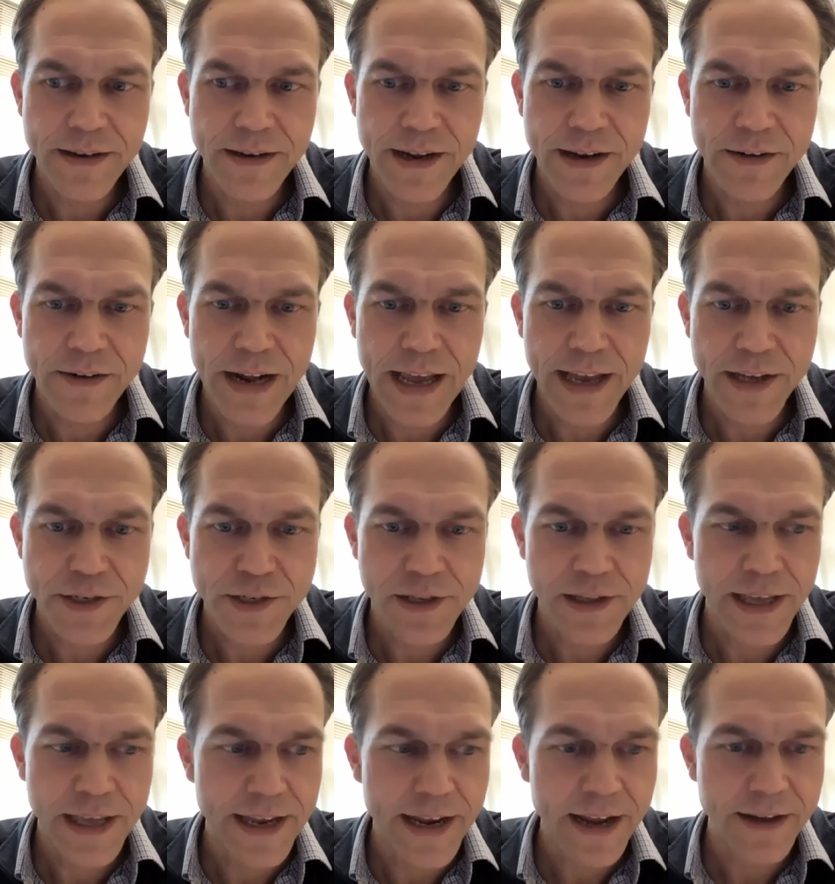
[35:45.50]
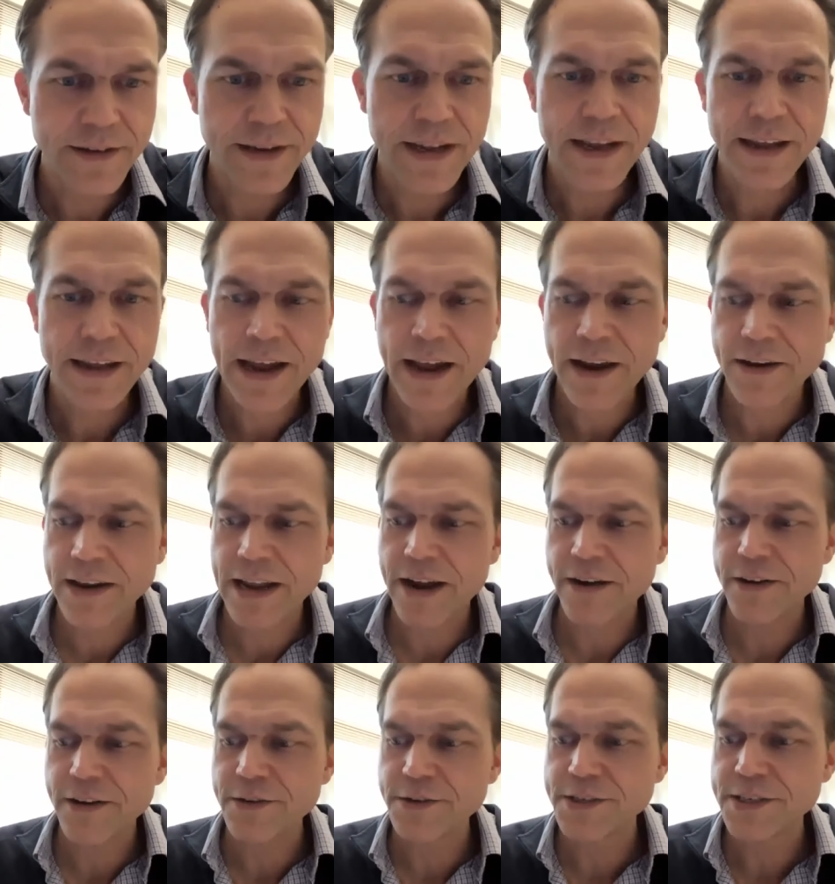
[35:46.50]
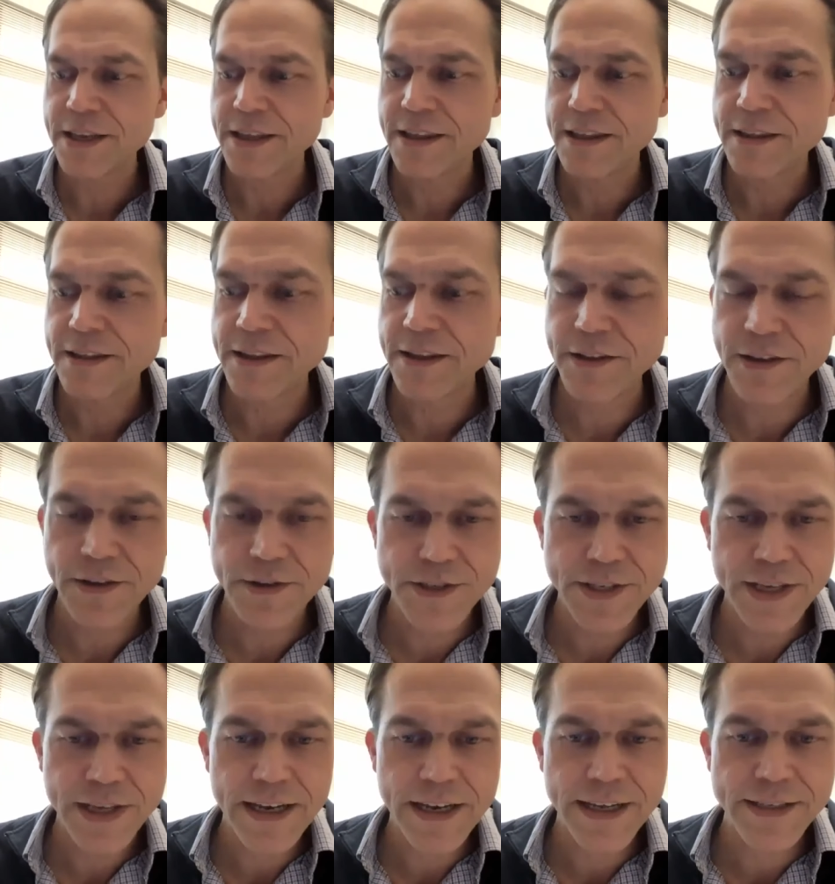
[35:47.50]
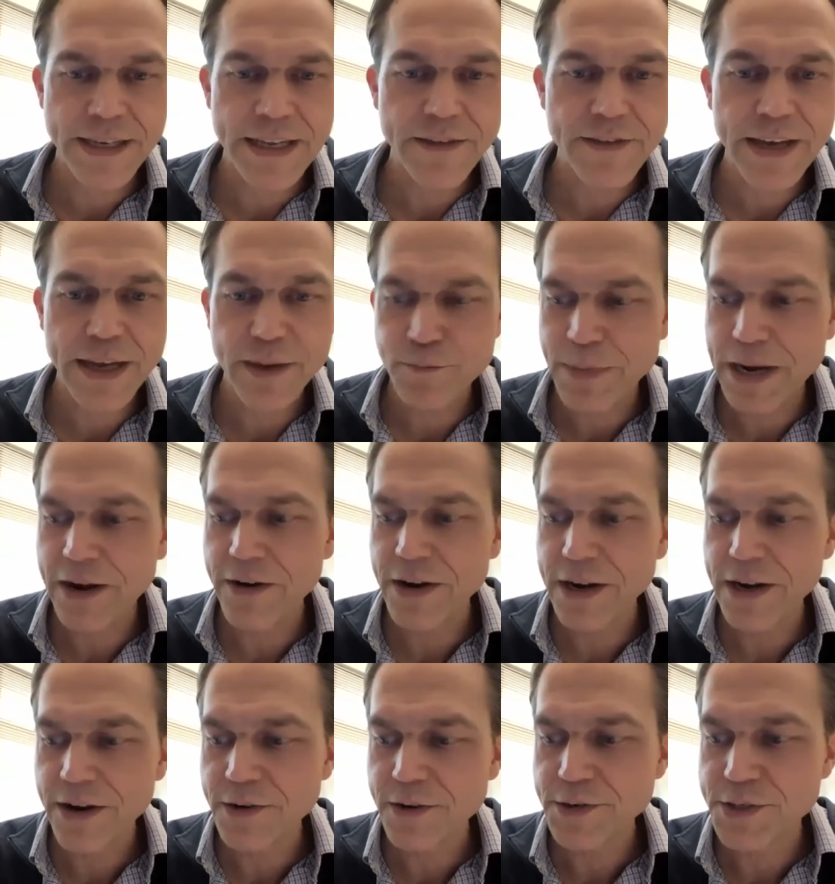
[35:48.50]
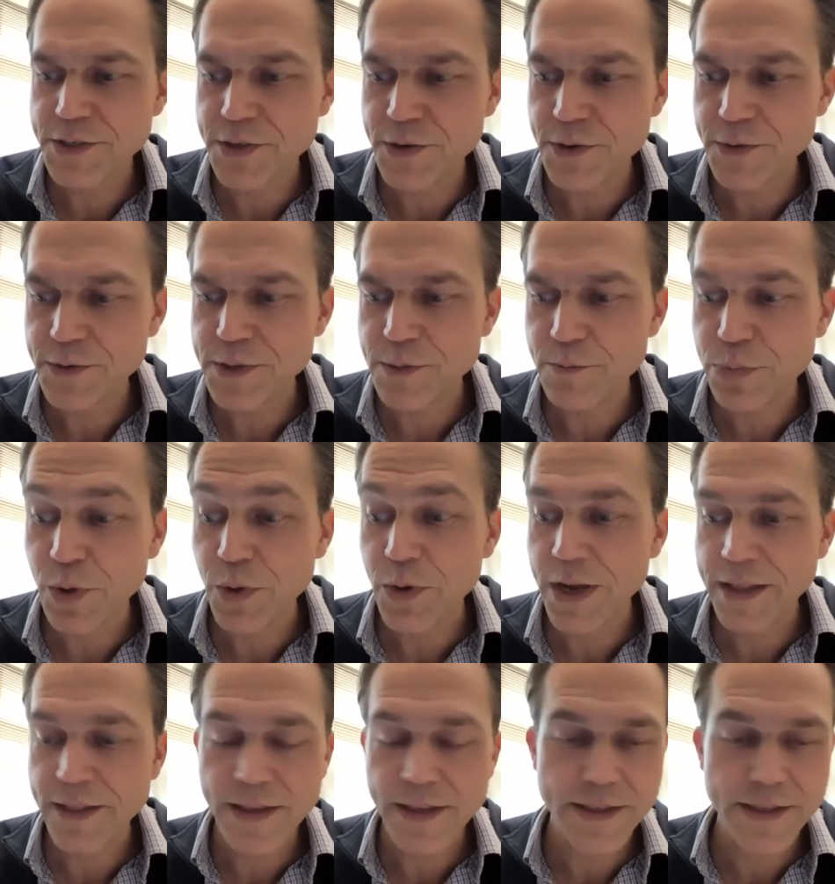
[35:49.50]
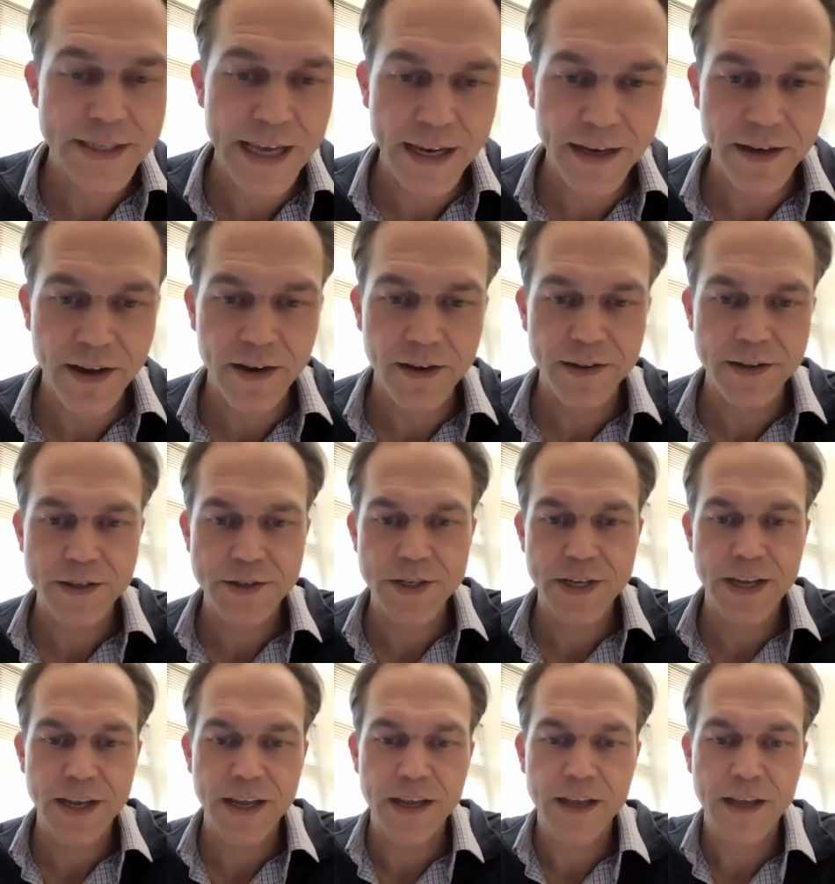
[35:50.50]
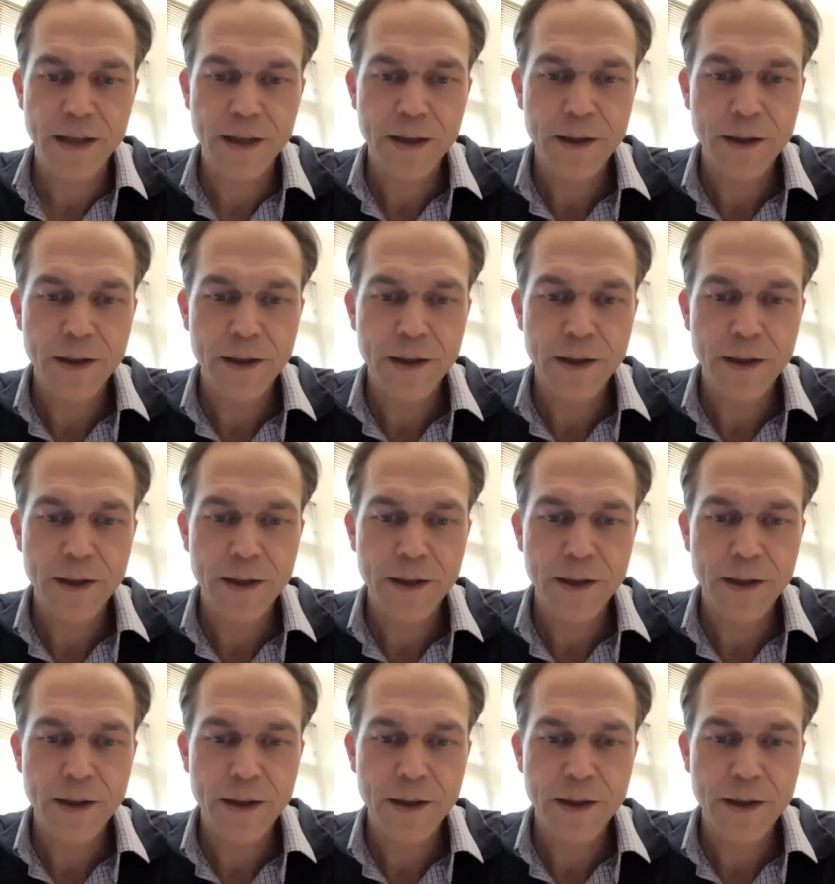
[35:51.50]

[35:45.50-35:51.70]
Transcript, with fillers: internationally and how, how, how, do you see do you see any significant barriers to deploying this technology